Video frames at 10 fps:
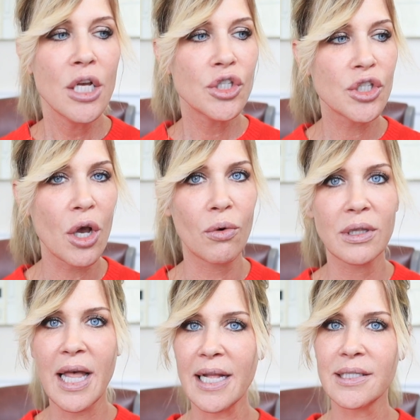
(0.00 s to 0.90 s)
So
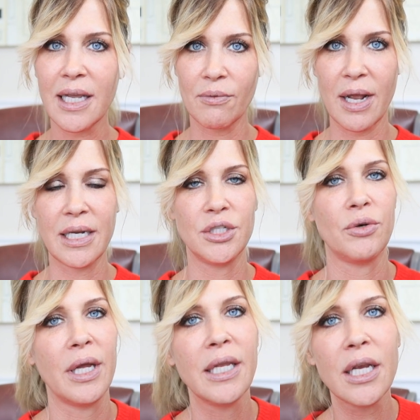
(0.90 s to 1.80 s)
let's get right into
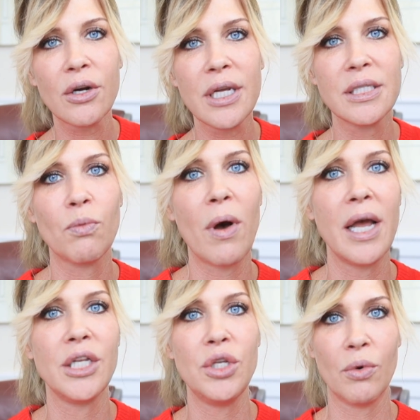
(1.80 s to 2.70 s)
it. Here is
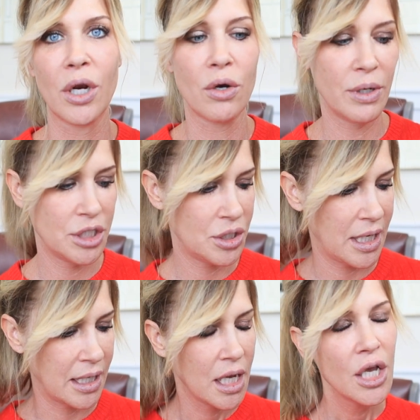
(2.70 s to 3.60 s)
what you are going to
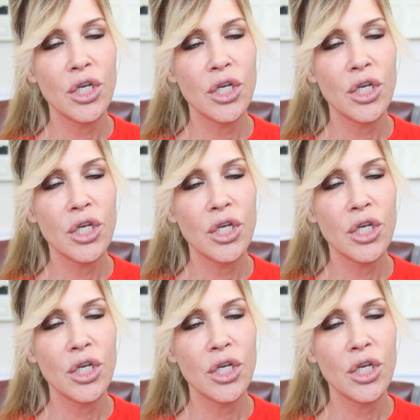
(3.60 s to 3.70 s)
need.